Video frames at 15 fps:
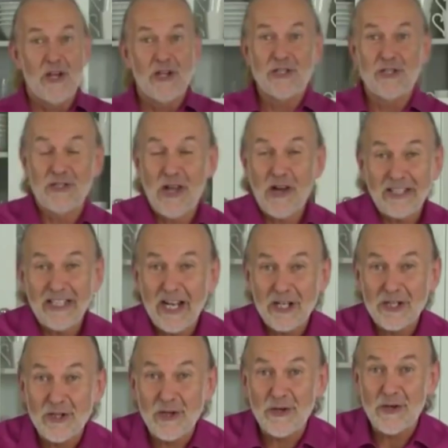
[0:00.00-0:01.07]
So now that I
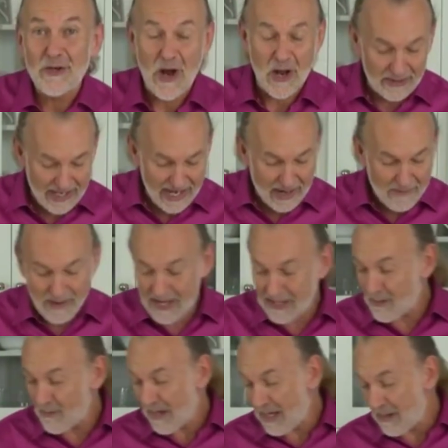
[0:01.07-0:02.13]
showed you how the hand
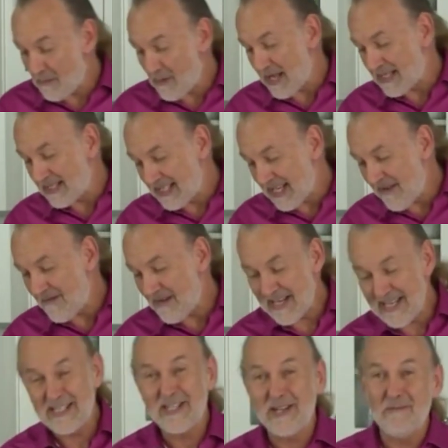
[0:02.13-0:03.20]
blender really blends
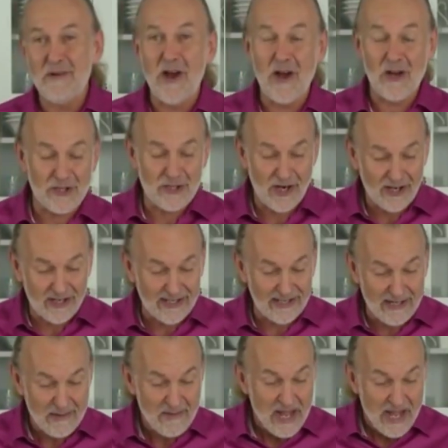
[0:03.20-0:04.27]
evenly some hot
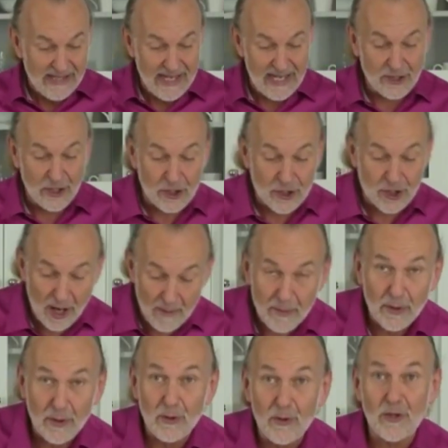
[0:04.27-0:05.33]
chocolate, there's a
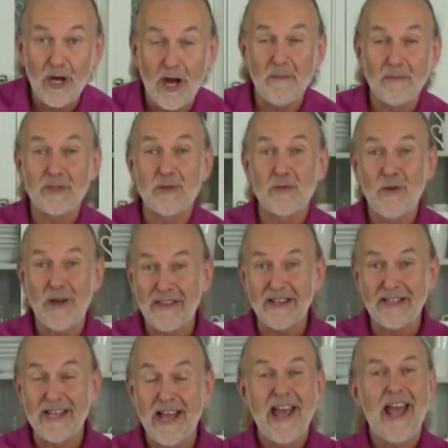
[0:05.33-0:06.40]
chopper who comes with
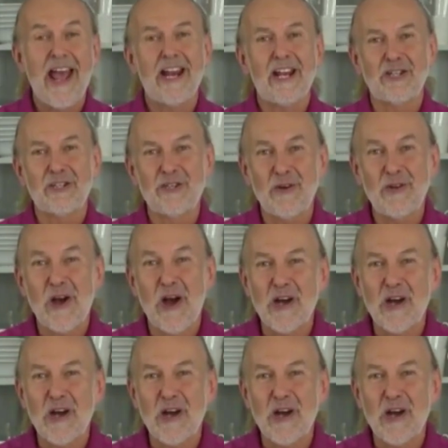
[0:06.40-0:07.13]
it, and I show you